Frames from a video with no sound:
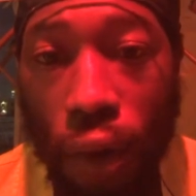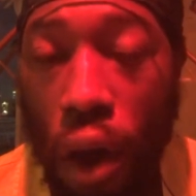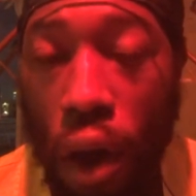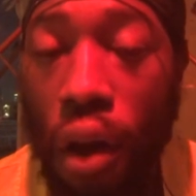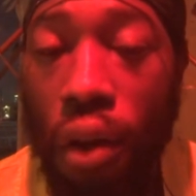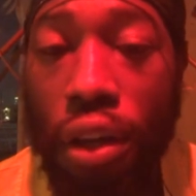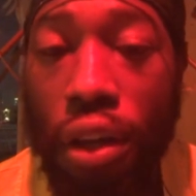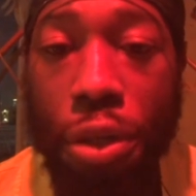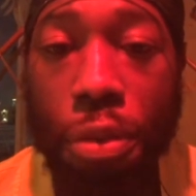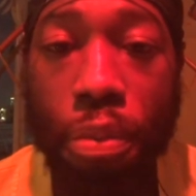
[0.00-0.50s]

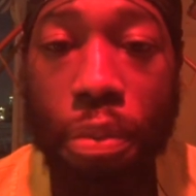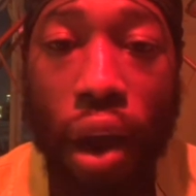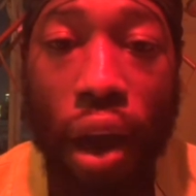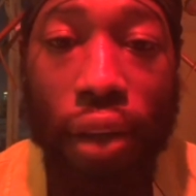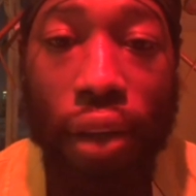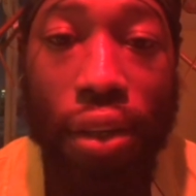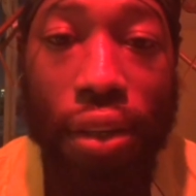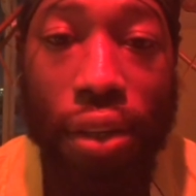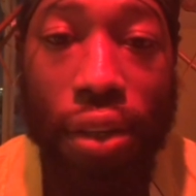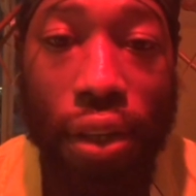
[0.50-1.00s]
all these
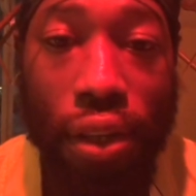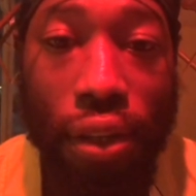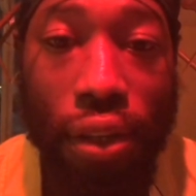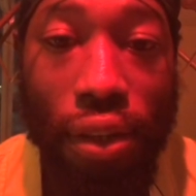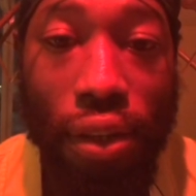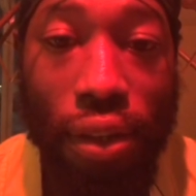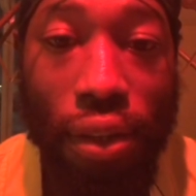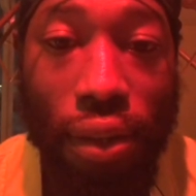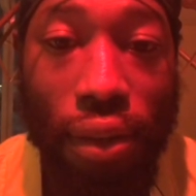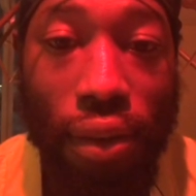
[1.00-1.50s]

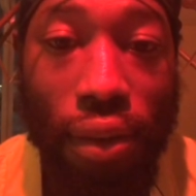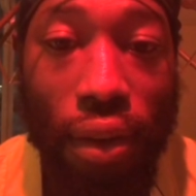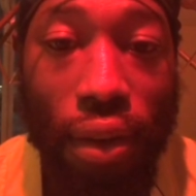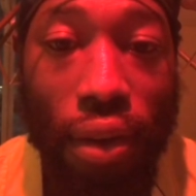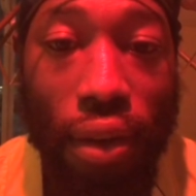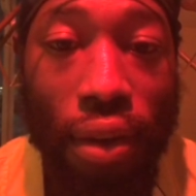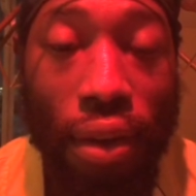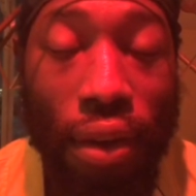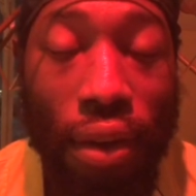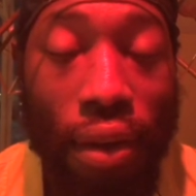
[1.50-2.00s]
practices
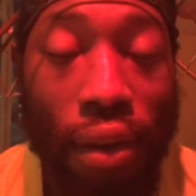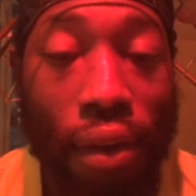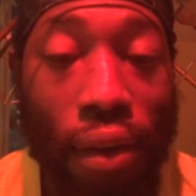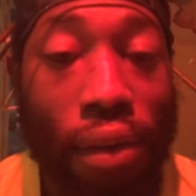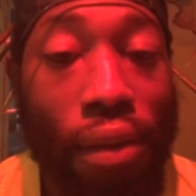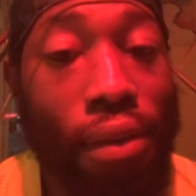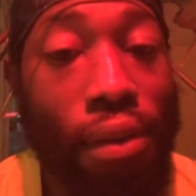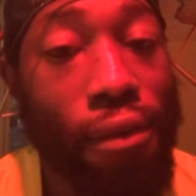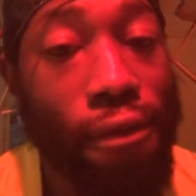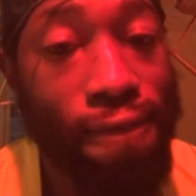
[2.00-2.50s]

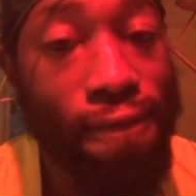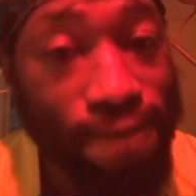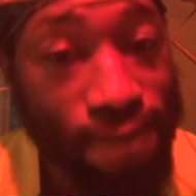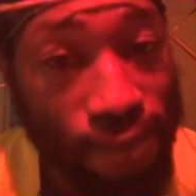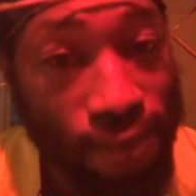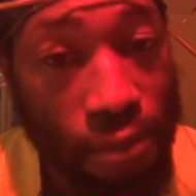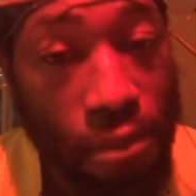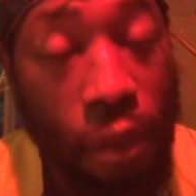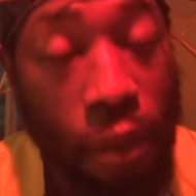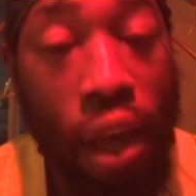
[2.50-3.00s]

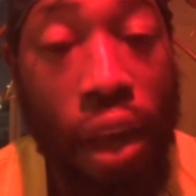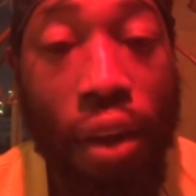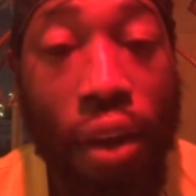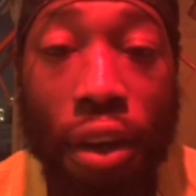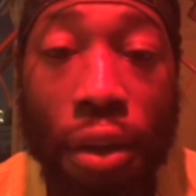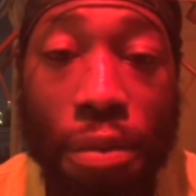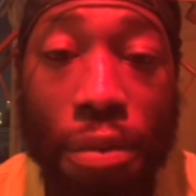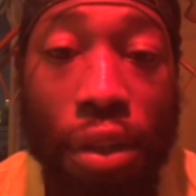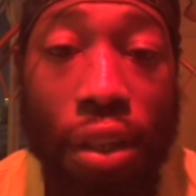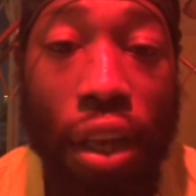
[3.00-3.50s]
may
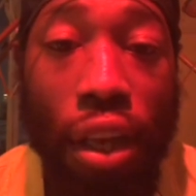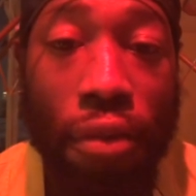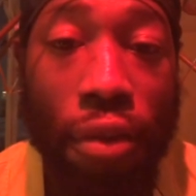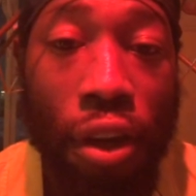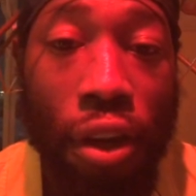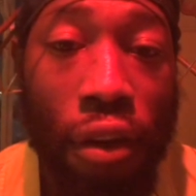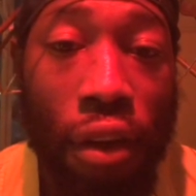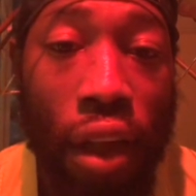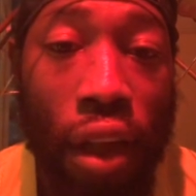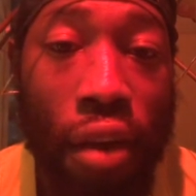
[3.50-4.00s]
end up
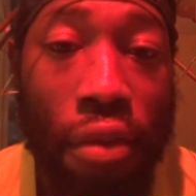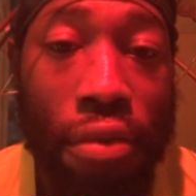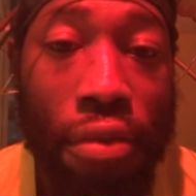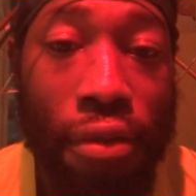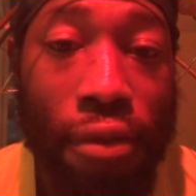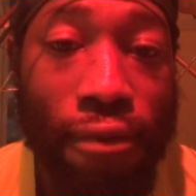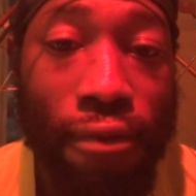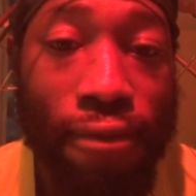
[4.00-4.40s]
saving your life.